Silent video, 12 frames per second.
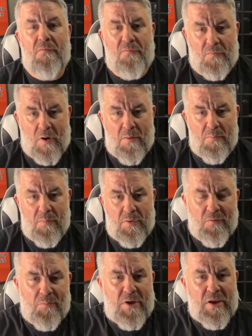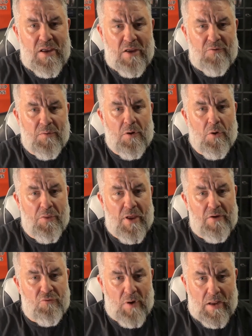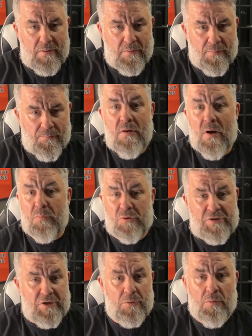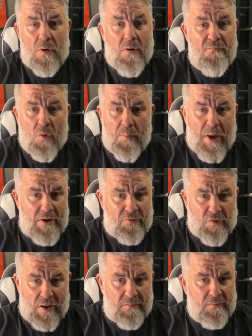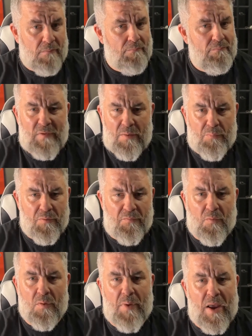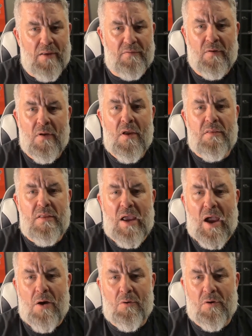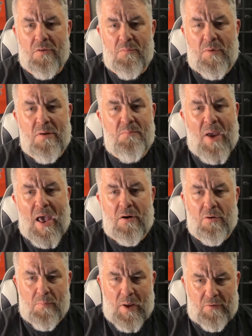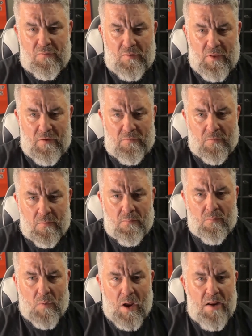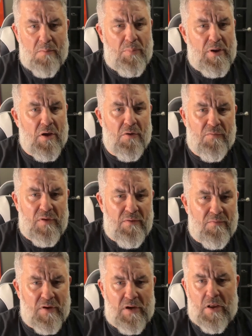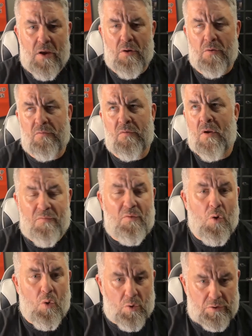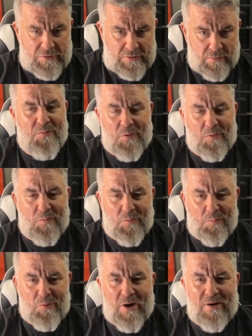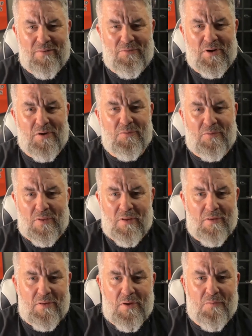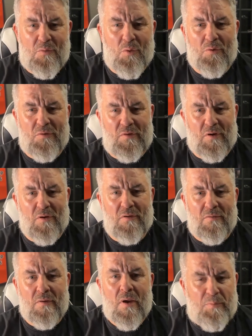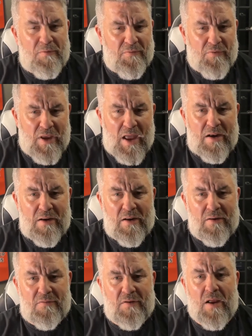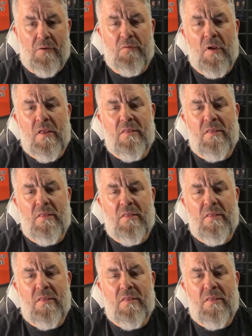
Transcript: from the engagement on that trend. Number two, format trends, template formats. The algorithm can pattern match these, right? POV videos, of course, for branding videos, the of course series, specific editing styles.